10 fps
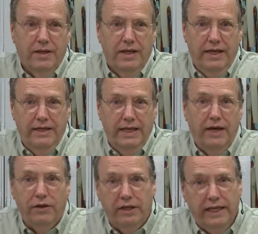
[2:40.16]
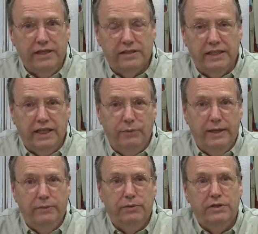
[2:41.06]
And now the latest thing I
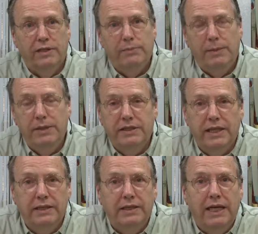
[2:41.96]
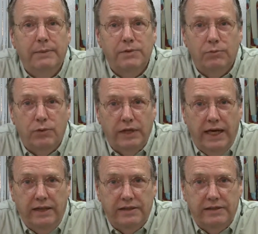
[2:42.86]
read was there may be 10 times more
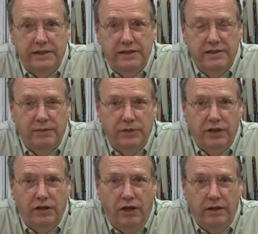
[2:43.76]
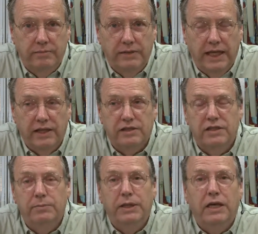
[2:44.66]
galaxies than we thought.
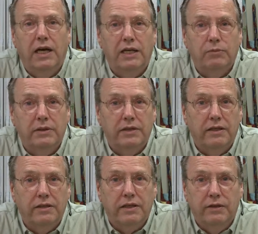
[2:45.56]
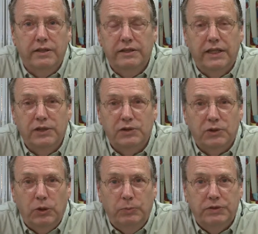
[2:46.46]
Galaxies beyond what our current
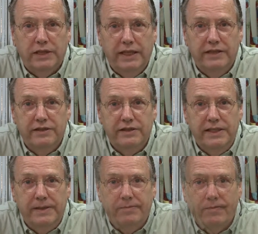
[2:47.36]
telescopes can see.